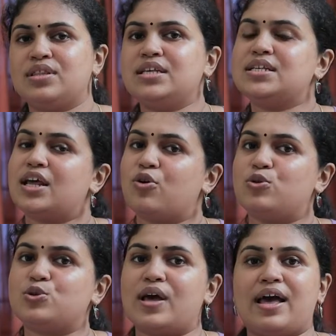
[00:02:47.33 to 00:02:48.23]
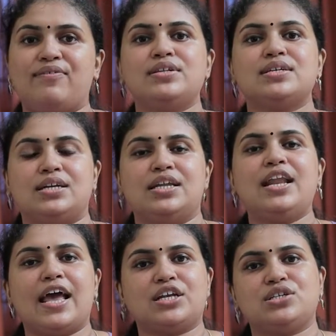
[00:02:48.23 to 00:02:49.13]
These are also having
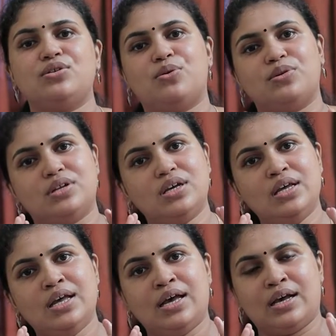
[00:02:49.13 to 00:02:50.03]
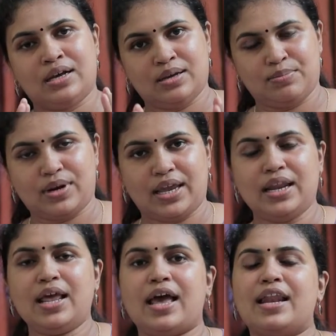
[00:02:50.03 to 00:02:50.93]
certain action on the
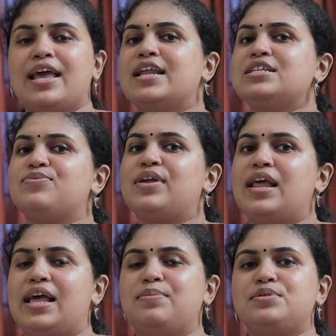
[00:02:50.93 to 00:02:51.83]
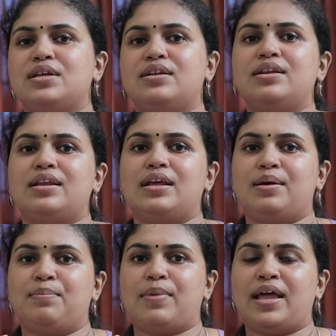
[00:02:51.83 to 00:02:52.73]
brain and hence will helps in
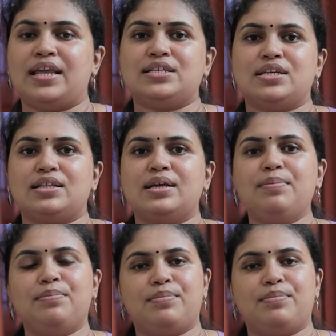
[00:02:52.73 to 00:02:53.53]
managing the